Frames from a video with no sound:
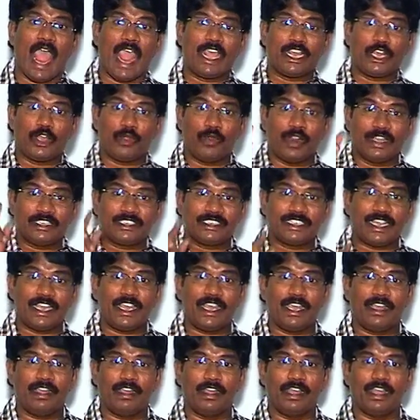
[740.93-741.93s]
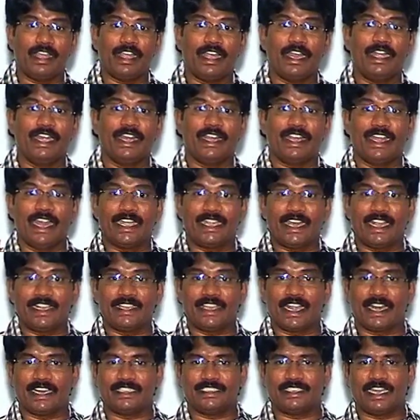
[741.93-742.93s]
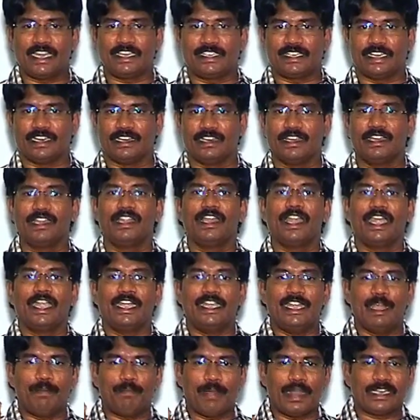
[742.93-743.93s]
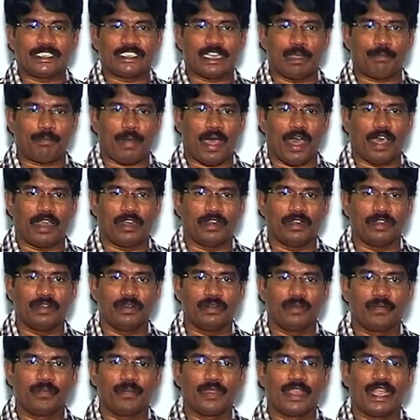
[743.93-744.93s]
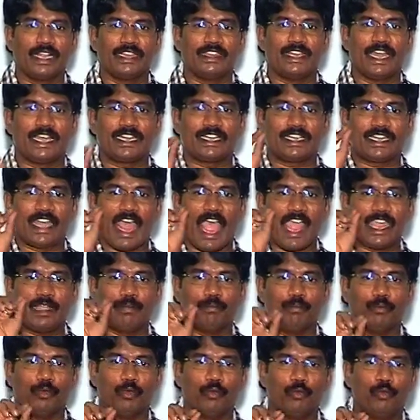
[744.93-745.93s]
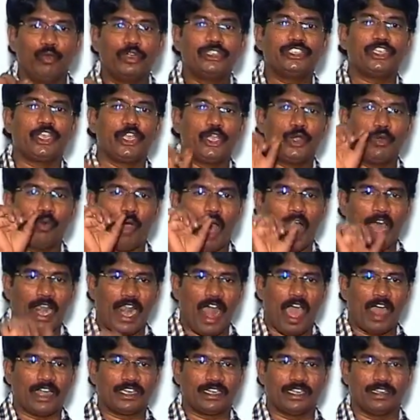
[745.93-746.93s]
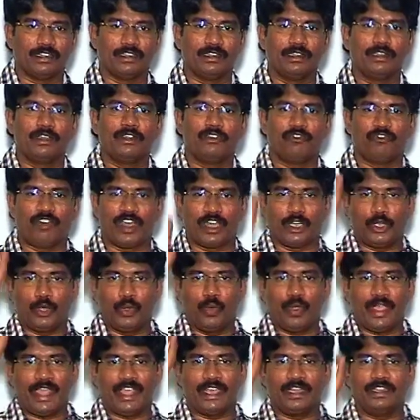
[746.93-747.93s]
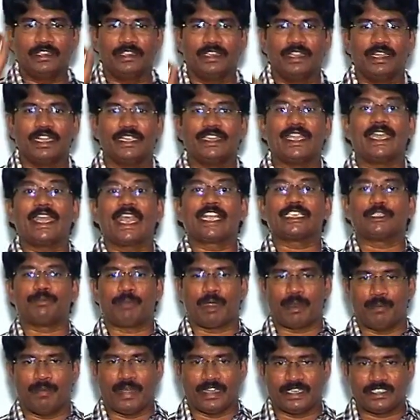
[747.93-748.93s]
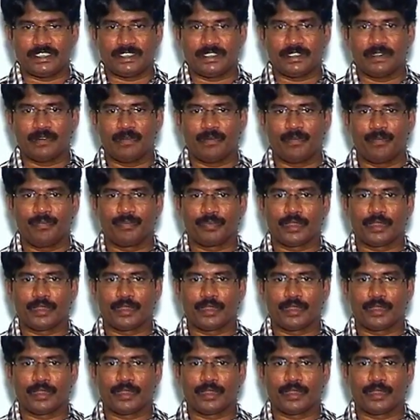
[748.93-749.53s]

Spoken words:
but the accuracy in getting the result depends upon the time which you allot for doing that experiment.